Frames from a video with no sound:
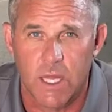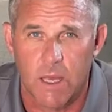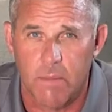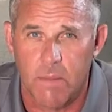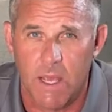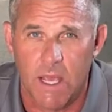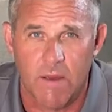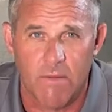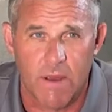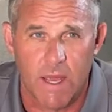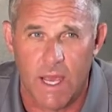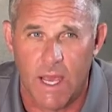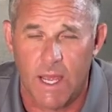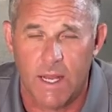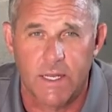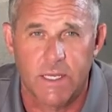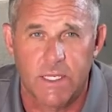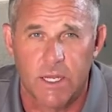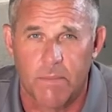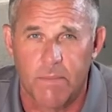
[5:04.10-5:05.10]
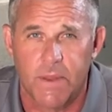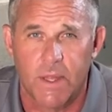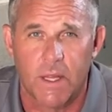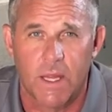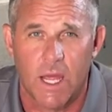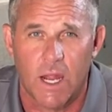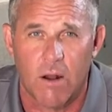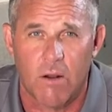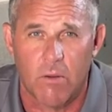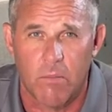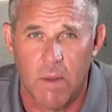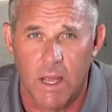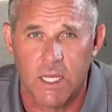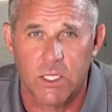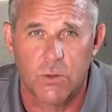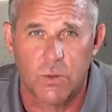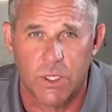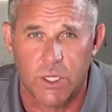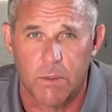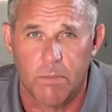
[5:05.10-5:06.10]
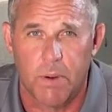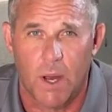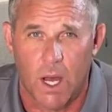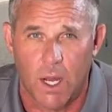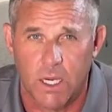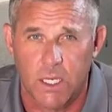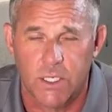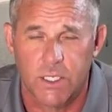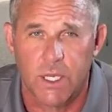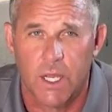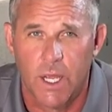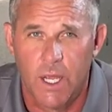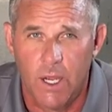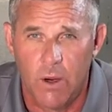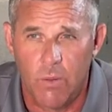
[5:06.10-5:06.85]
that may have had something that'll mess with the bugs.